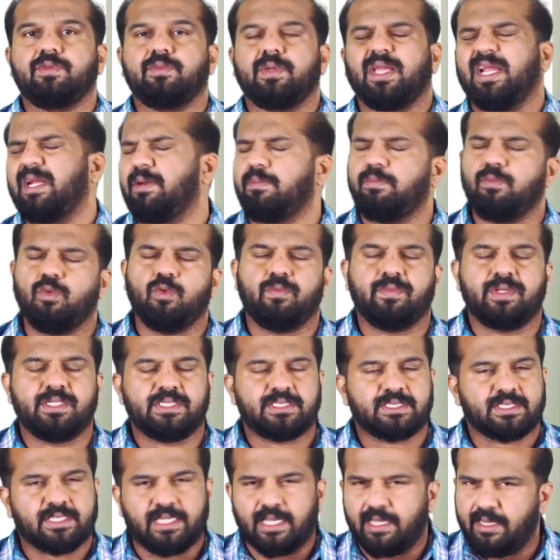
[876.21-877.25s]
Head
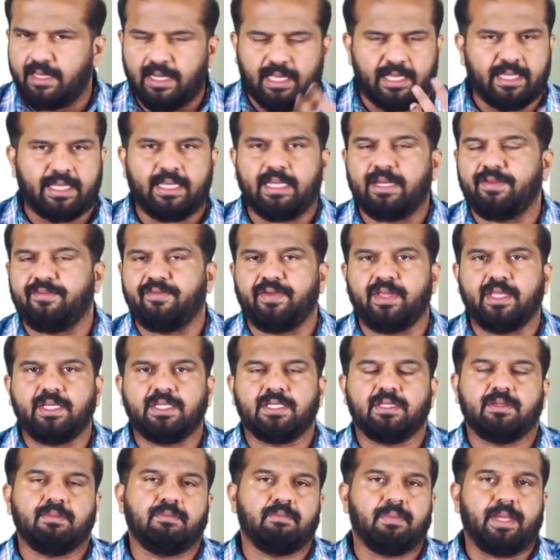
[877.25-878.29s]
movements can aggravate
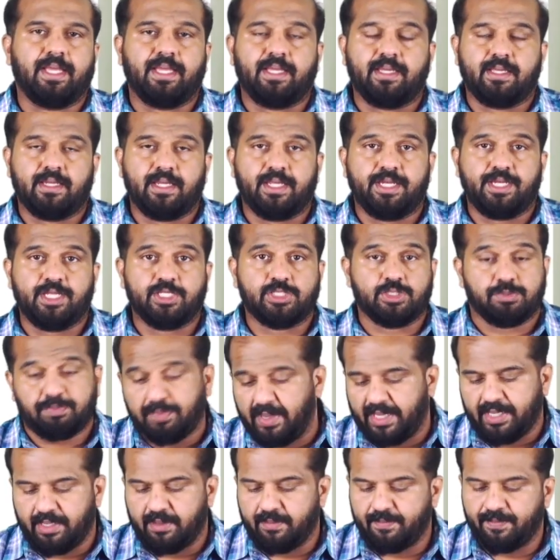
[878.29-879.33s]
migraneous
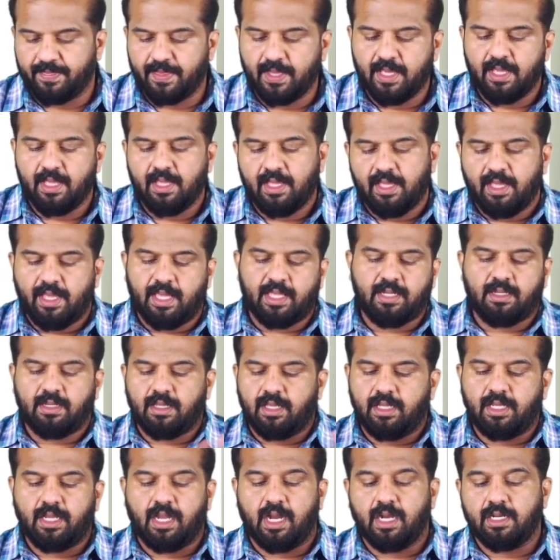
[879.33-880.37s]
pain. And
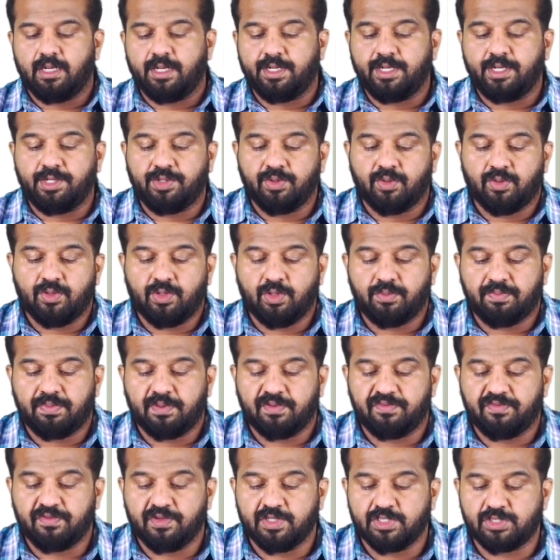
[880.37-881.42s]
I already told you,
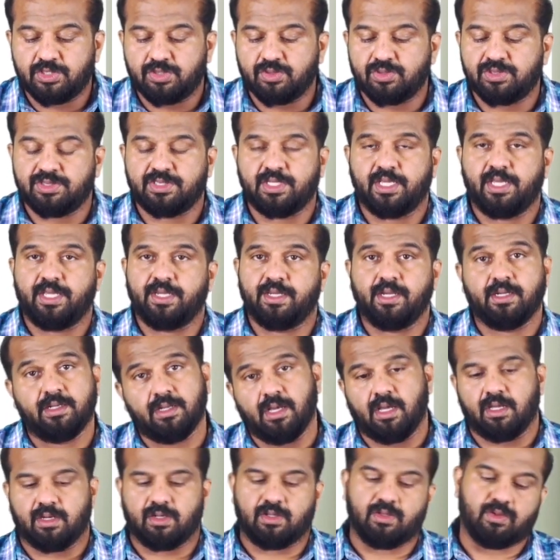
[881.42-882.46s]
prefers to stay in a
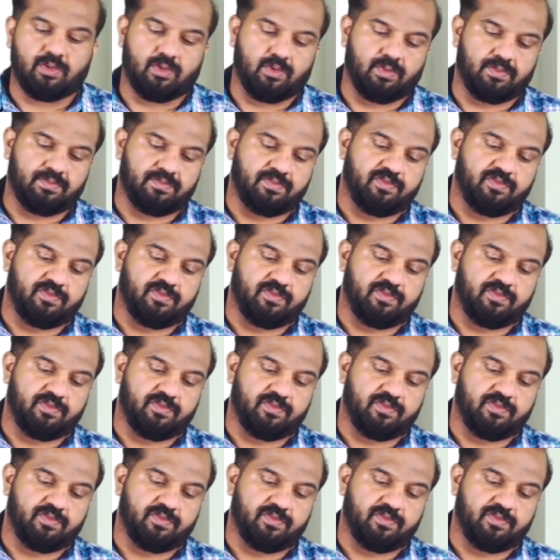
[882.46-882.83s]
dark room.